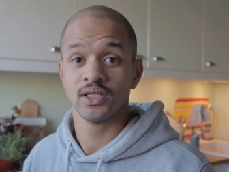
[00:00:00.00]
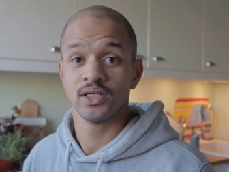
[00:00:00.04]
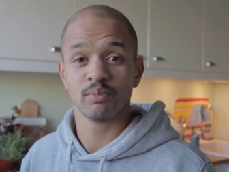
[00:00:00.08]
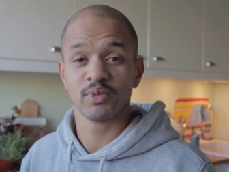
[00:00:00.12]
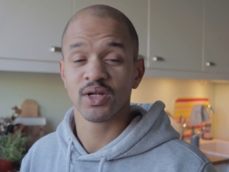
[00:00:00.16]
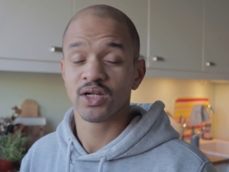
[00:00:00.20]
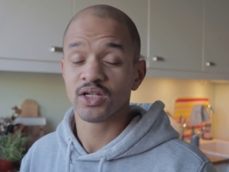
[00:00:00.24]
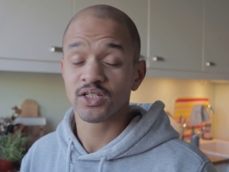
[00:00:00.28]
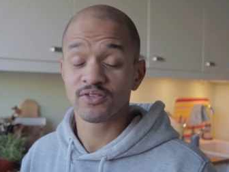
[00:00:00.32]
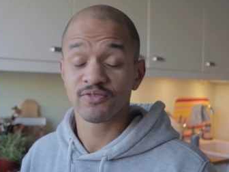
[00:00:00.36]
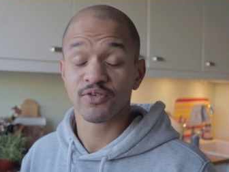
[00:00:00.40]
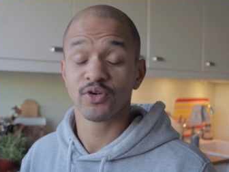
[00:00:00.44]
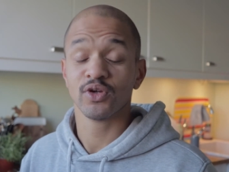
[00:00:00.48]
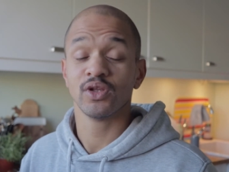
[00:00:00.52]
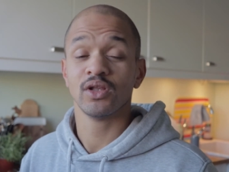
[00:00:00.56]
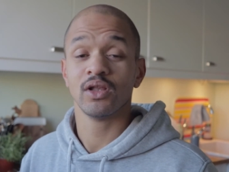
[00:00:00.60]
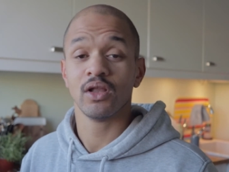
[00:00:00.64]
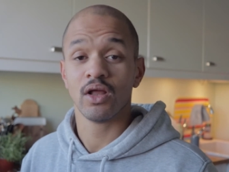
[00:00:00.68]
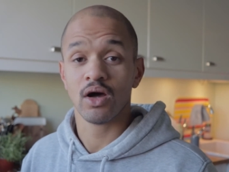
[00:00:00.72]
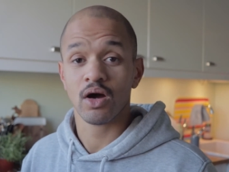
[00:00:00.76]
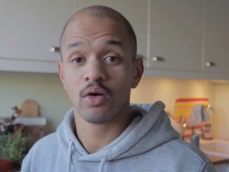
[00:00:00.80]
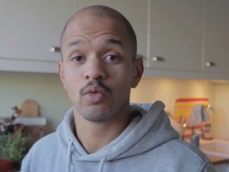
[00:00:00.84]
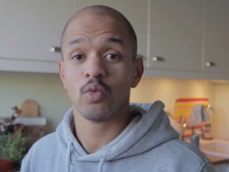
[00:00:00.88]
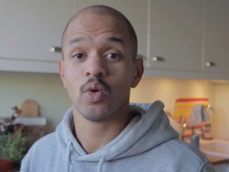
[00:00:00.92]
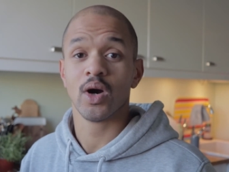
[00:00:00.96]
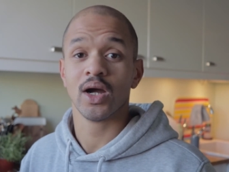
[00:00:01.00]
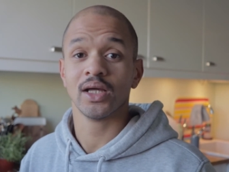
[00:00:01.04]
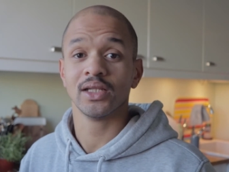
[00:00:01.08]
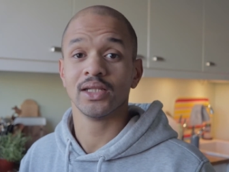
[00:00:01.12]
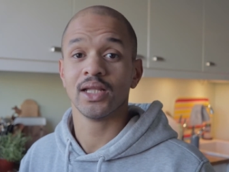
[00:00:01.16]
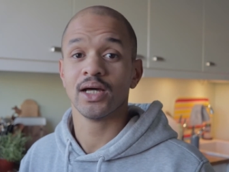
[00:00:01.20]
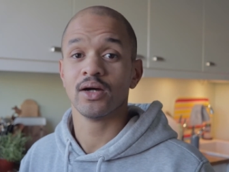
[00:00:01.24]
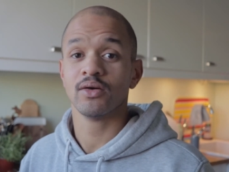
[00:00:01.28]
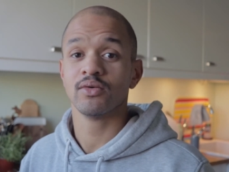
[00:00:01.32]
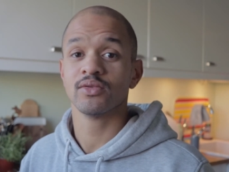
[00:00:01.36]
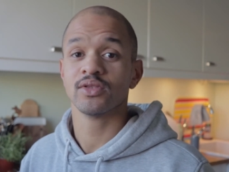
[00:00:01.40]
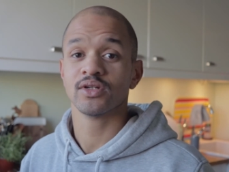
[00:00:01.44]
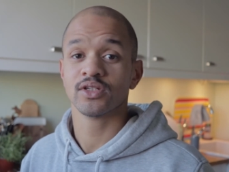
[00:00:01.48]
because for a long while
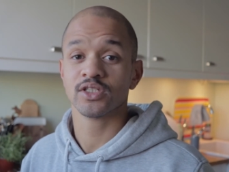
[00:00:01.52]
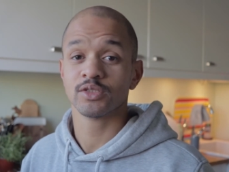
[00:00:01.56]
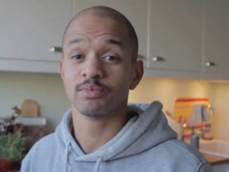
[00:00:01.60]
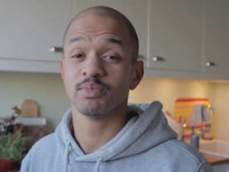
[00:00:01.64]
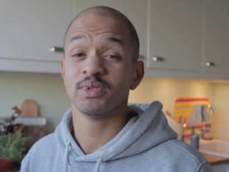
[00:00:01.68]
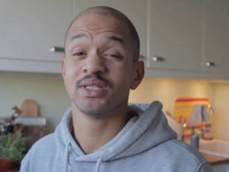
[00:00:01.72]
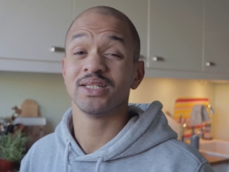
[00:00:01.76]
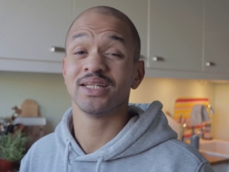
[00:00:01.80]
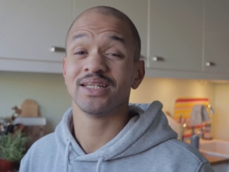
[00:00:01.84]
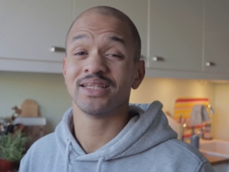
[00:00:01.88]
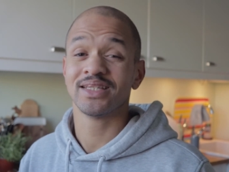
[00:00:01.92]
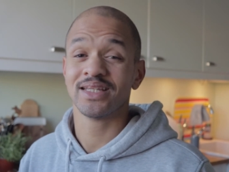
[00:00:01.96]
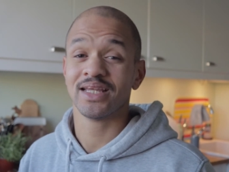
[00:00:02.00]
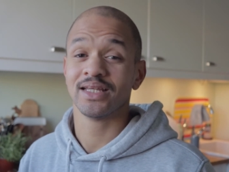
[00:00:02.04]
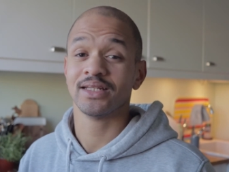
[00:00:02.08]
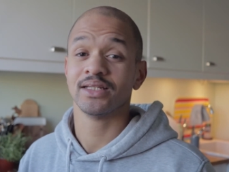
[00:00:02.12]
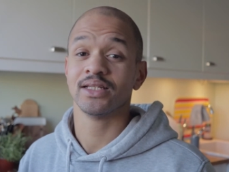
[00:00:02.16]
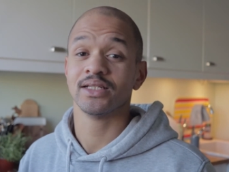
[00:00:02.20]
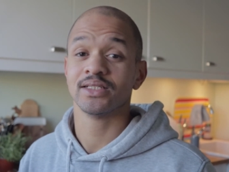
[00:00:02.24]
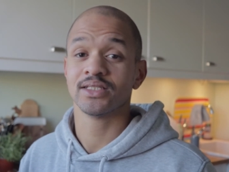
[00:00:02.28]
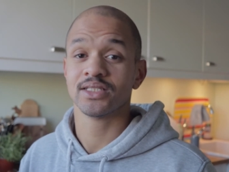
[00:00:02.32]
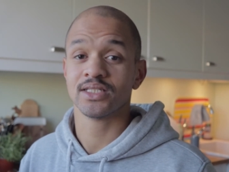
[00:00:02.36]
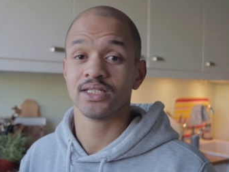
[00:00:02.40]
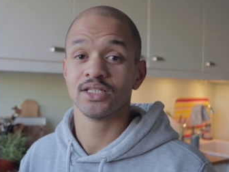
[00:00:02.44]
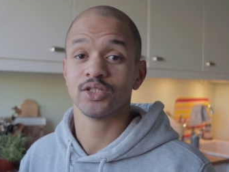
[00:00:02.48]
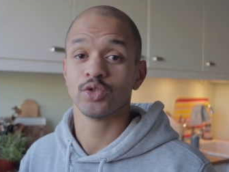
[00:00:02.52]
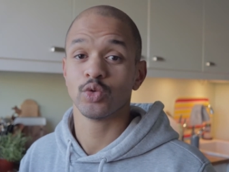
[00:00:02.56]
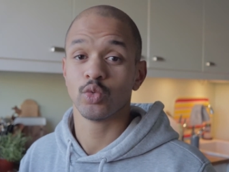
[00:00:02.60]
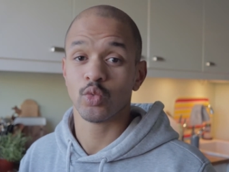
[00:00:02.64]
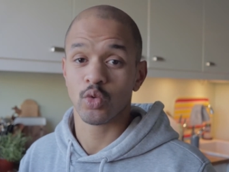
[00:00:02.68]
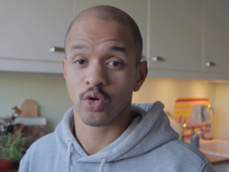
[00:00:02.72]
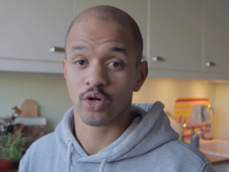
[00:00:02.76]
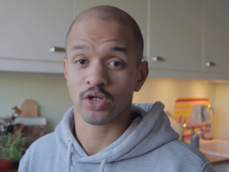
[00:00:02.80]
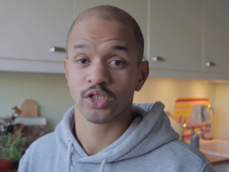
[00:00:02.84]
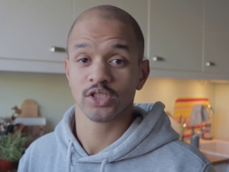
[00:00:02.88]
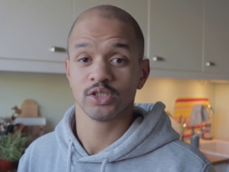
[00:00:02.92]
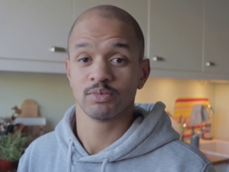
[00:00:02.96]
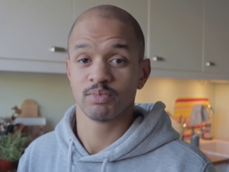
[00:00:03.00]
now there's been the tendency
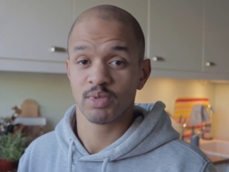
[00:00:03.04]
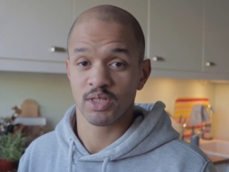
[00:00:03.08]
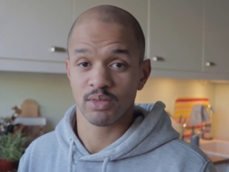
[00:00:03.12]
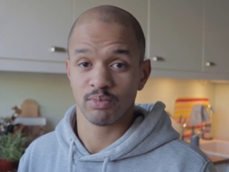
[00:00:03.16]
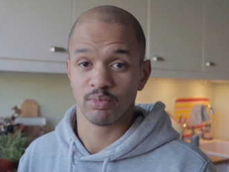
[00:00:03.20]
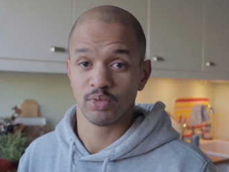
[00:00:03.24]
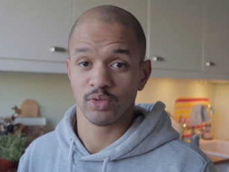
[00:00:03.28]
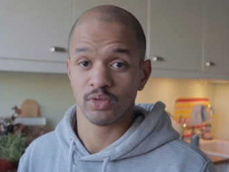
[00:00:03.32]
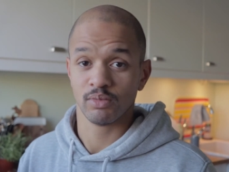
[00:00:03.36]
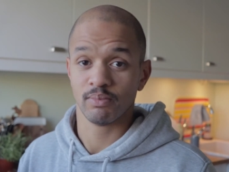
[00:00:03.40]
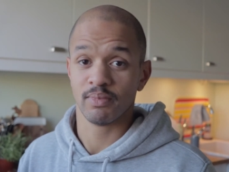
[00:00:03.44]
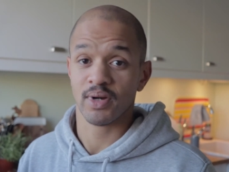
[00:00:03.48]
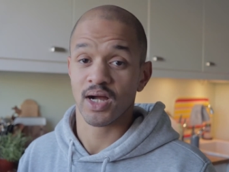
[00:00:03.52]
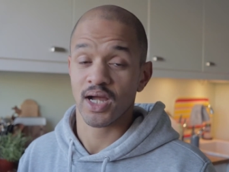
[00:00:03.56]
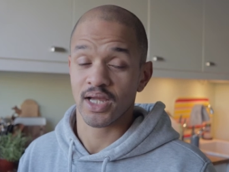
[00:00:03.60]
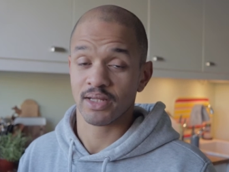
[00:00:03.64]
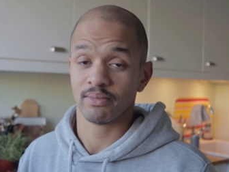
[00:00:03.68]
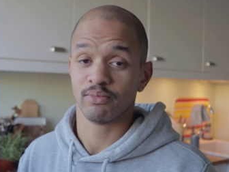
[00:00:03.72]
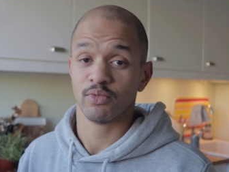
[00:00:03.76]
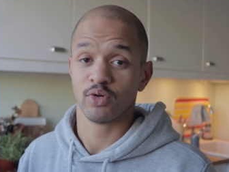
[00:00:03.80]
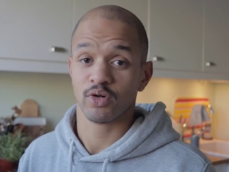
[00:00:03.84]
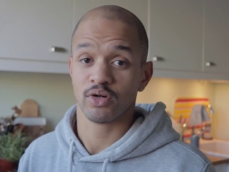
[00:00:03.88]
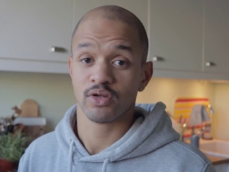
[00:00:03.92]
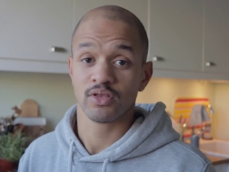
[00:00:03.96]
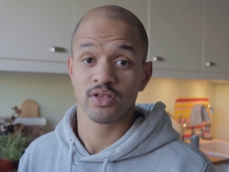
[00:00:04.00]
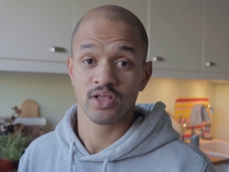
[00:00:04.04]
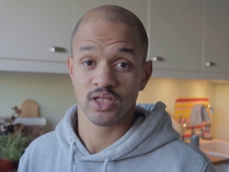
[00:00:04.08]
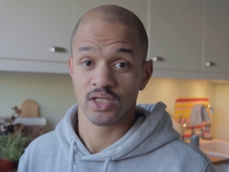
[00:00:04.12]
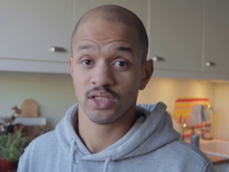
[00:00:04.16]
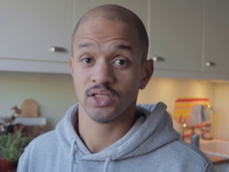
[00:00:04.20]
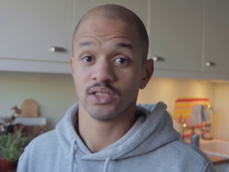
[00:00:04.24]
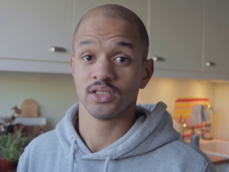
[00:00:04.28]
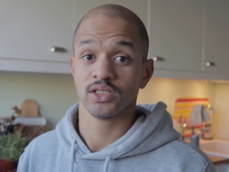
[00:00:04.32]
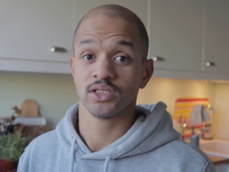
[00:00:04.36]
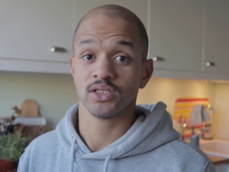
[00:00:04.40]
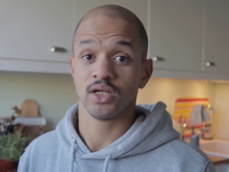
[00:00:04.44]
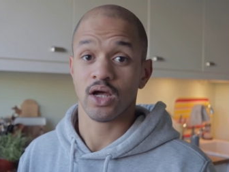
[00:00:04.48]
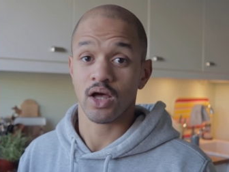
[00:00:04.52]
towards people buying more
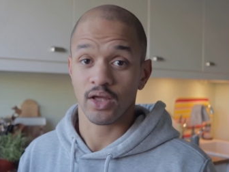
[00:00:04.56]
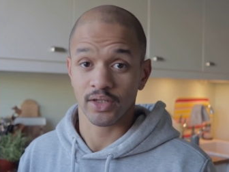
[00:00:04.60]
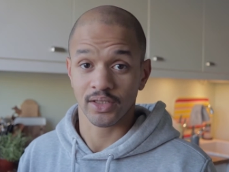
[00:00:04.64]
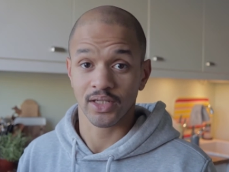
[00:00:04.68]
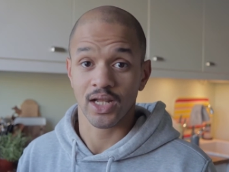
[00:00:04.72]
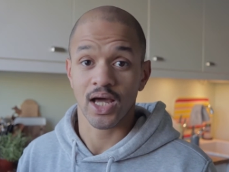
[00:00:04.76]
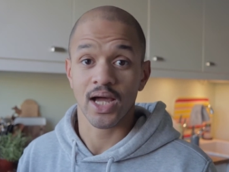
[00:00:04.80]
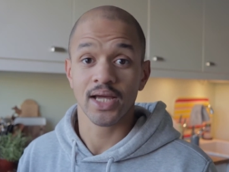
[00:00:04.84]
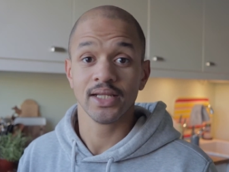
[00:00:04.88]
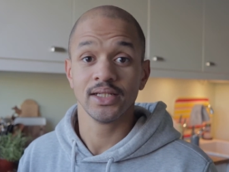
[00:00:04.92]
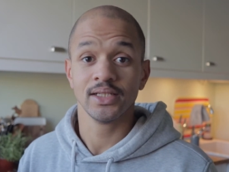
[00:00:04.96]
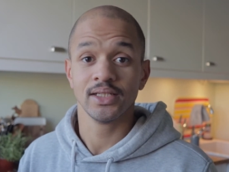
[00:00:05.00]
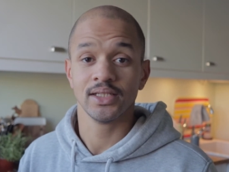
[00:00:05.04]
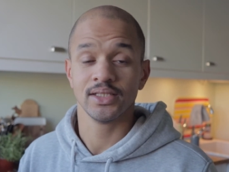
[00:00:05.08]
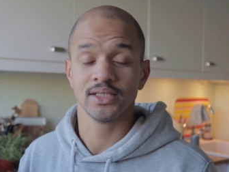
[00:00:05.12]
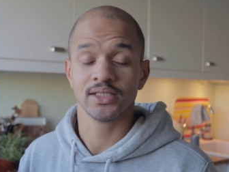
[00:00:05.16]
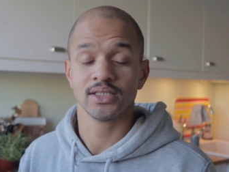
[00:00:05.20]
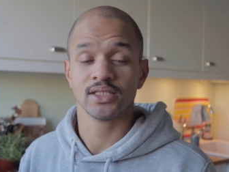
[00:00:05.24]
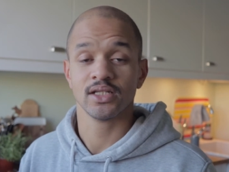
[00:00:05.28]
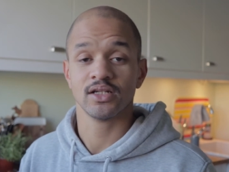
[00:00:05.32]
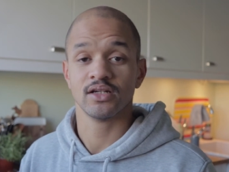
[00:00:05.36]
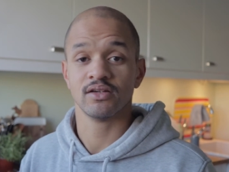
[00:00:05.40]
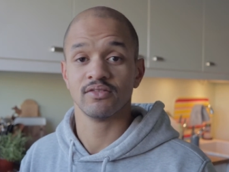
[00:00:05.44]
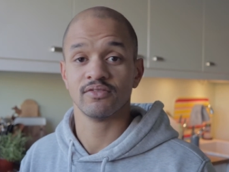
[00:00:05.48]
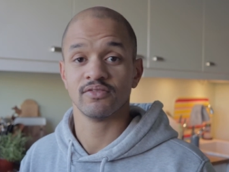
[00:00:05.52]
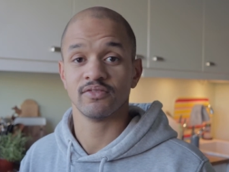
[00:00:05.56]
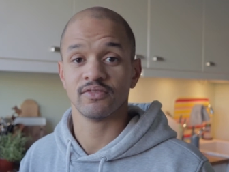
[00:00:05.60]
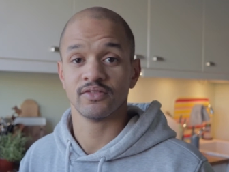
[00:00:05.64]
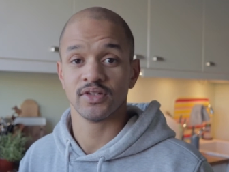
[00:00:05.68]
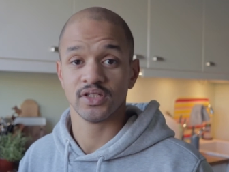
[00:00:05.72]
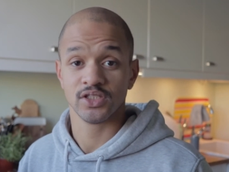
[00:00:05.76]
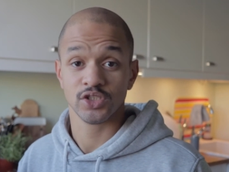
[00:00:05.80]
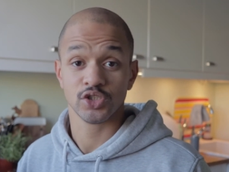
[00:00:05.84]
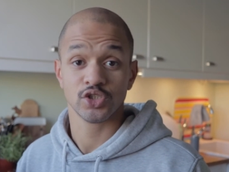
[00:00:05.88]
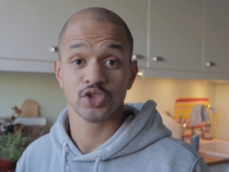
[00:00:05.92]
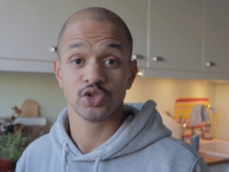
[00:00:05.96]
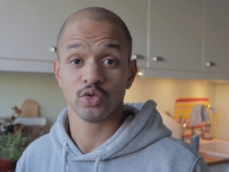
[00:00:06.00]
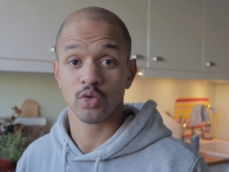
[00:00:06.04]
things online instead of
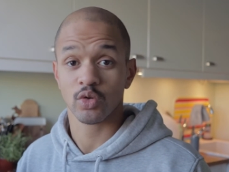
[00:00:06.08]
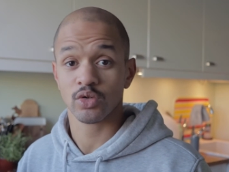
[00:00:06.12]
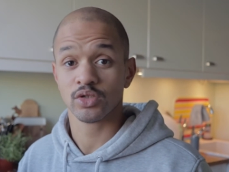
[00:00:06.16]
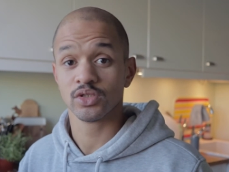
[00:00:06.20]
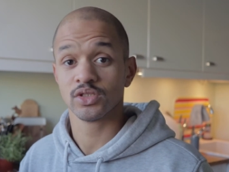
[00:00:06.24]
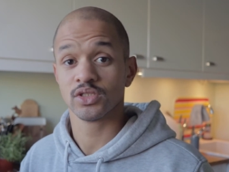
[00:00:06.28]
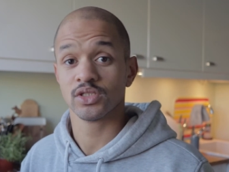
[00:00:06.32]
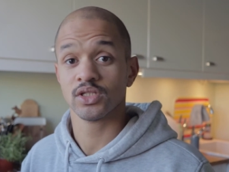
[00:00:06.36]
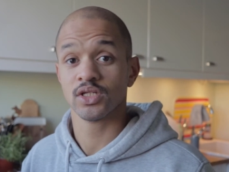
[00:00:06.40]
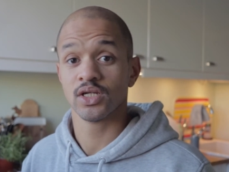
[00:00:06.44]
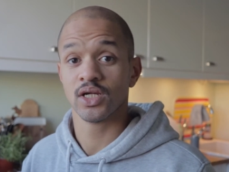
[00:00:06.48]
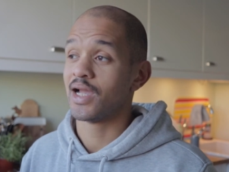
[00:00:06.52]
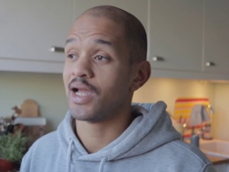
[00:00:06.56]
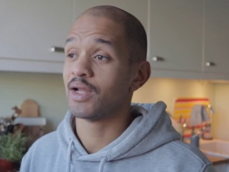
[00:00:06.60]
in stores.